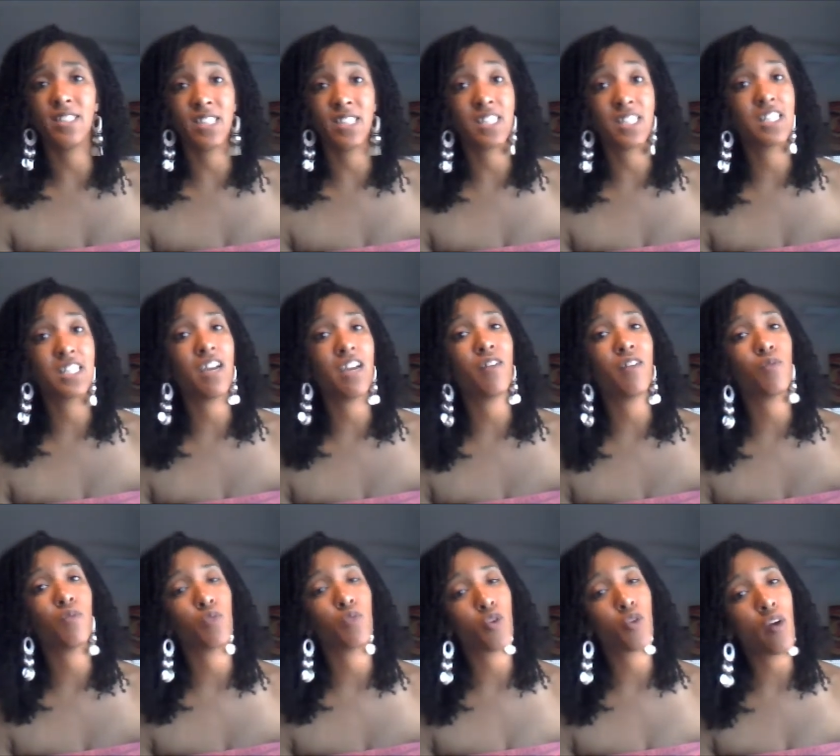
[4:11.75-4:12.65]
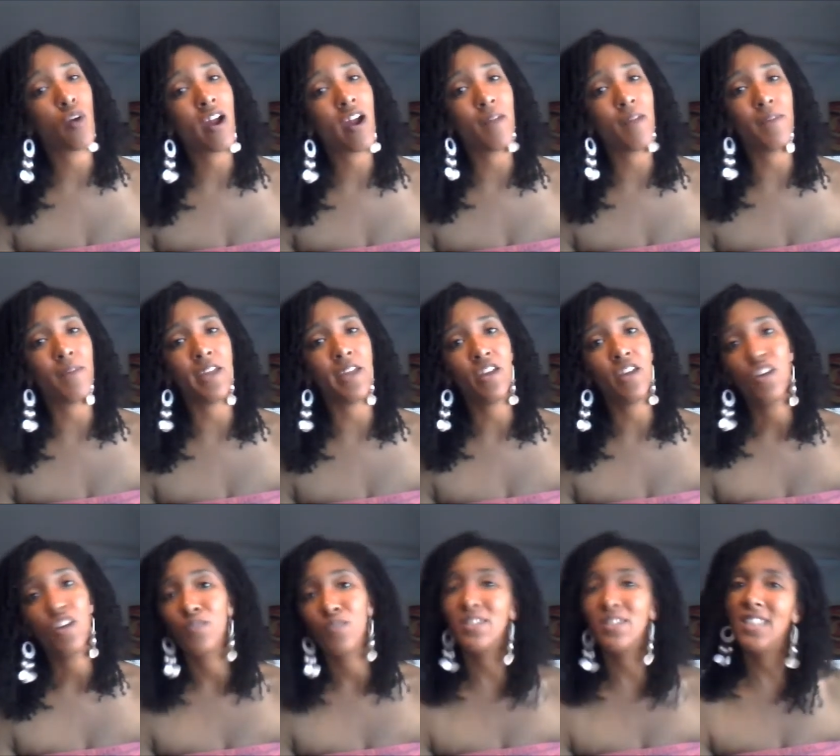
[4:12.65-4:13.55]
6-cup requirement,
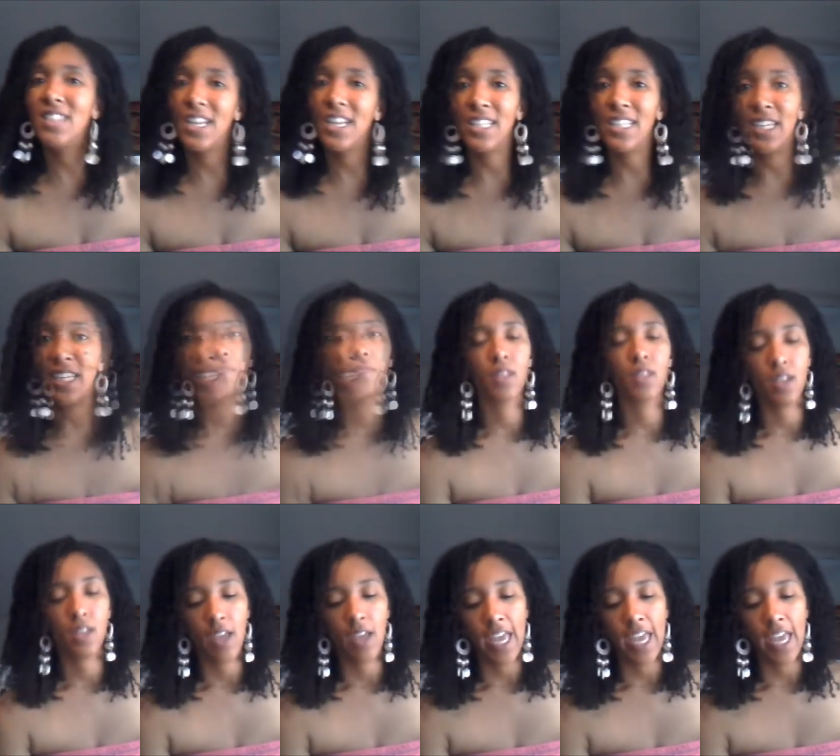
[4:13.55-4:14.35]
which I didn't.